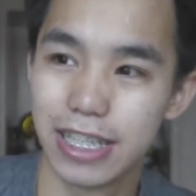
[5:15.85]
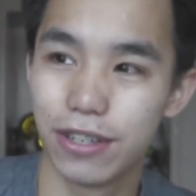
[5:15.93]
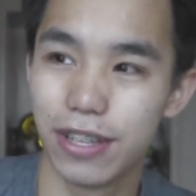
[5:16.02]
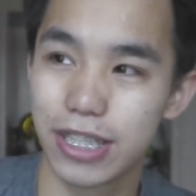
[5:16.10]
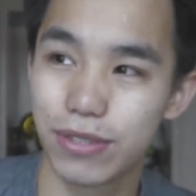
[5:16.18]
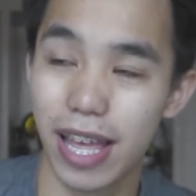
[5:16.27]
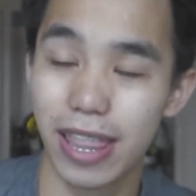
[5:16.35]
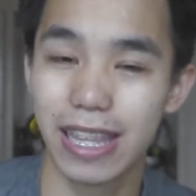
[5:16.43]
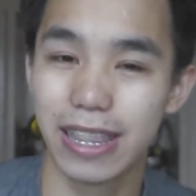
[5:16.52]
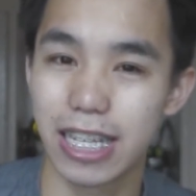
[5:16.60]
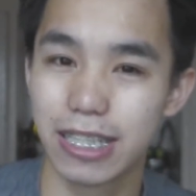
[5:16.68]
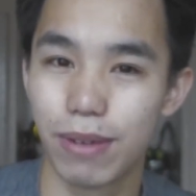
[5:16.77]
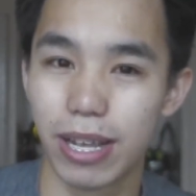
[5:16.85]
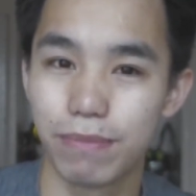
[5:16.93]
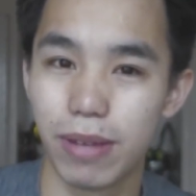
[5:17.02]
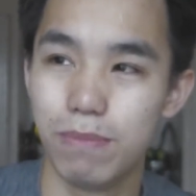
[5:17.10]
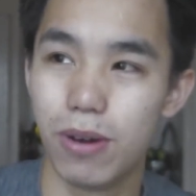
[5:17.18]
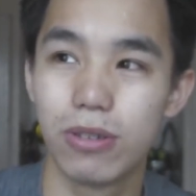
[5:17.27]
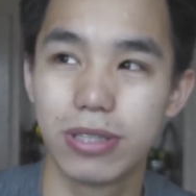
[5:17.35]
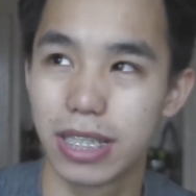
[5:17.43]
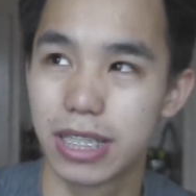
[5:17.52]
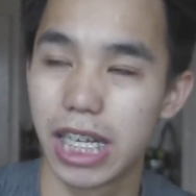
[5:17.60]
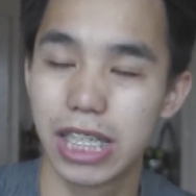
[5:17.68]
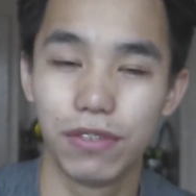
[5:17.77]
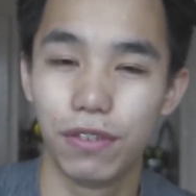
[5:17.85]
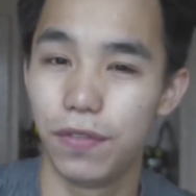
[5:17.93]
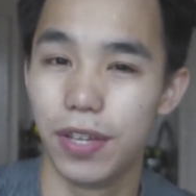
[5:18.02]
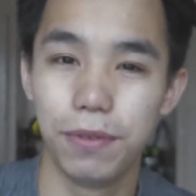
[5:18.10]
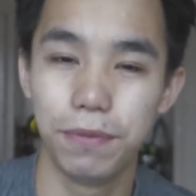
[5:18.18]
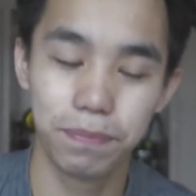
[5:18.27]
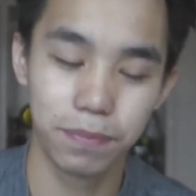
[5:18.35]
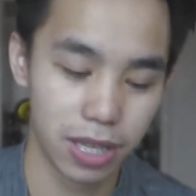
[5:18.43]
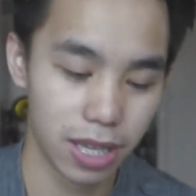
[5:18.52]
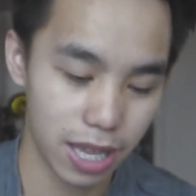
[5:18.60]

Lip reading: So that's why I think that's like my most successful film.